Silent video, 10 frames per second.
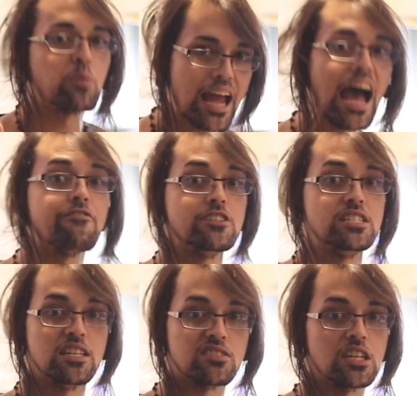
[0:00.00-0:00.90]
we have a
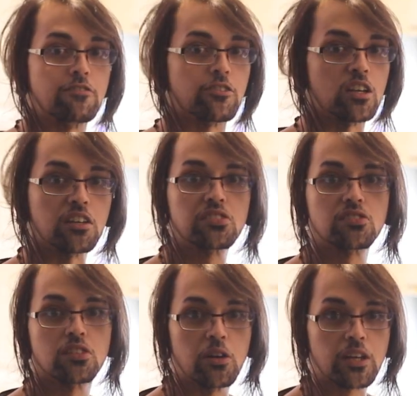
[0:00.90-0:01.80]

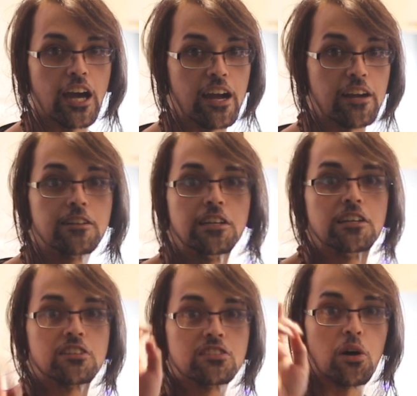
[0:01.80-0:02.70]
Disneyverse, okay?
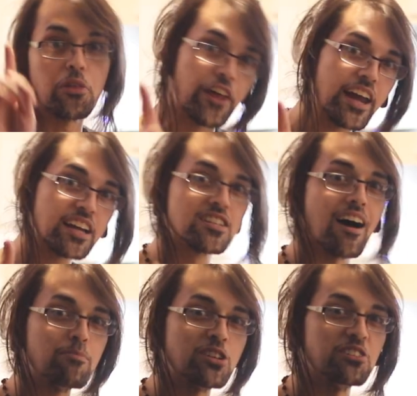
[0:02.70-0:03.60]
So thank
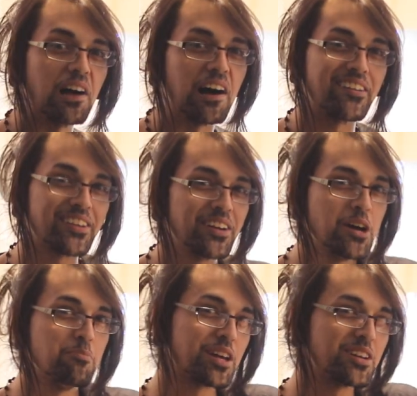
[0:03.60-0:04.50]
Tom DeLonge,
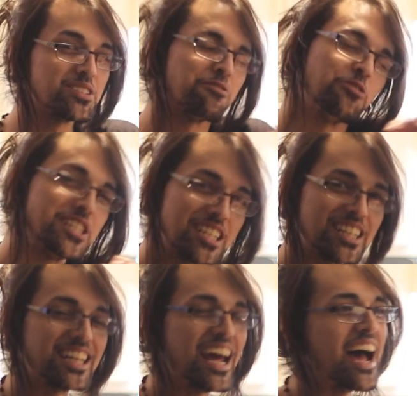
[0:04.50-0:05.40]
because if we
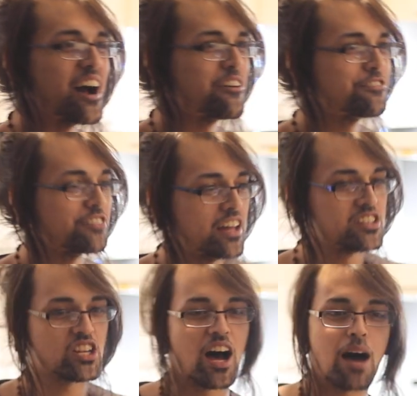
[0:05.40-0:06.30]
didn't have
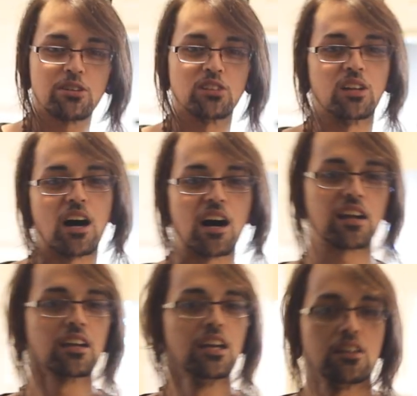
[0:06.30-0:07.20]
Tom
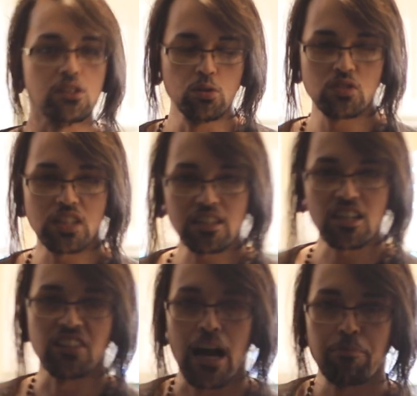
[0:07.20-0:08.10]
DeLonge using
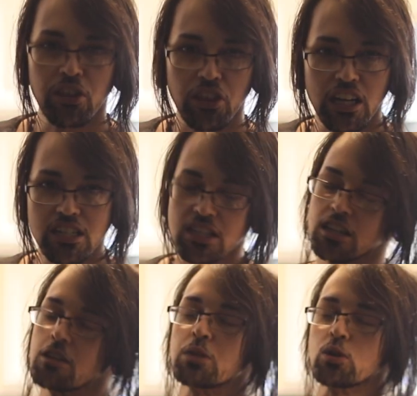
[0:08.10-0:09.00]
telepathy to
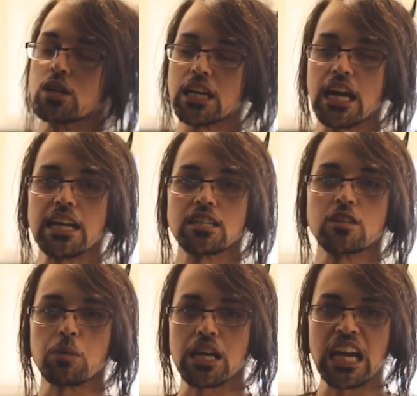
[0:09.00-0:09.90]
communicate
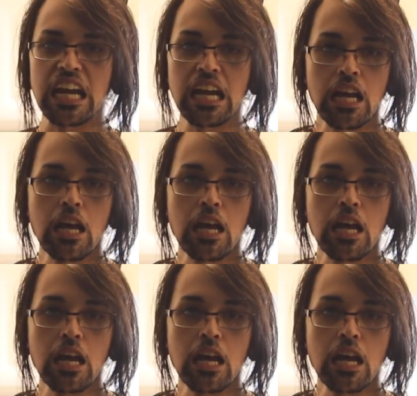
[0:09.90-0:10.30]
to me